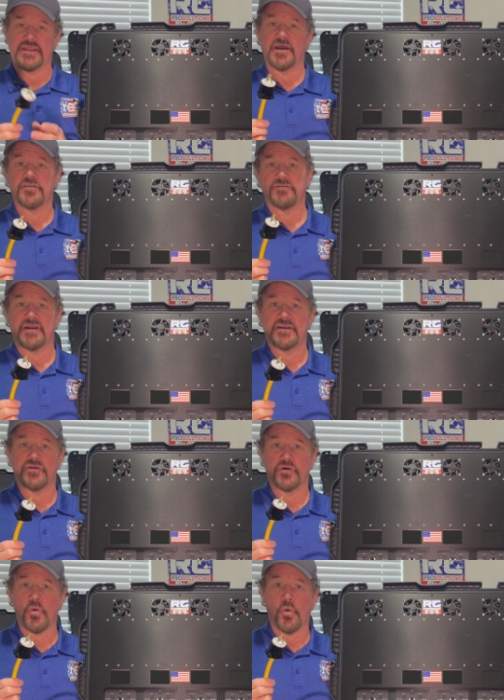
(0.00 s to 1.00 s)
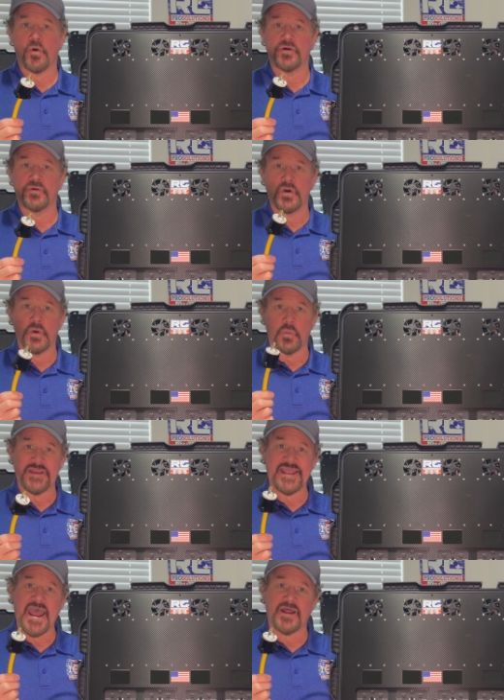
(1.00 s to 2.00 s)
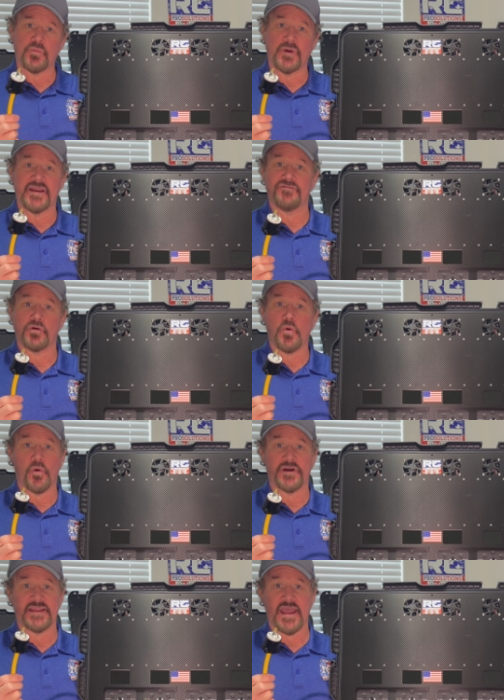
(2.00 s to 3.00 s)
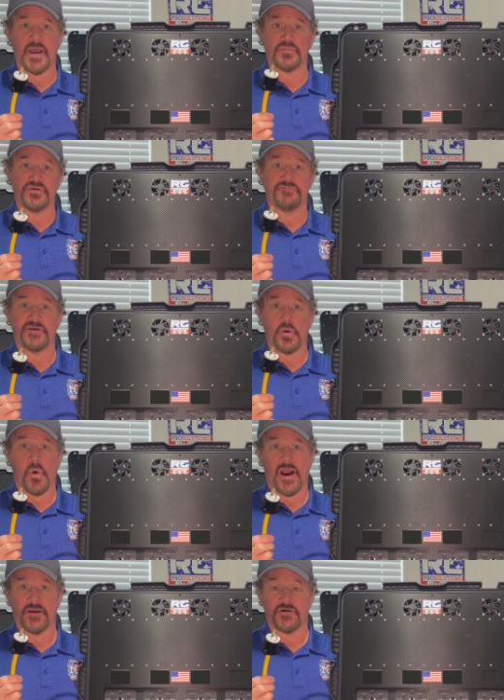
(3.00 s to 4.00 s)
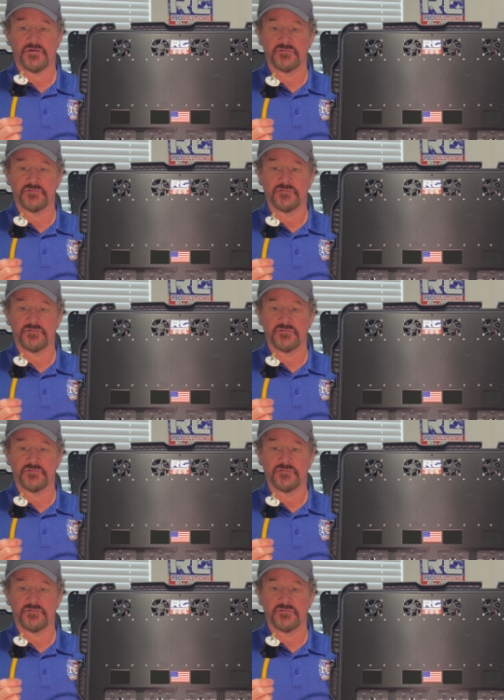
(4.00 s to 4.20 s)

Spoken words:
other end of the cord, we add whatever cord cap you require.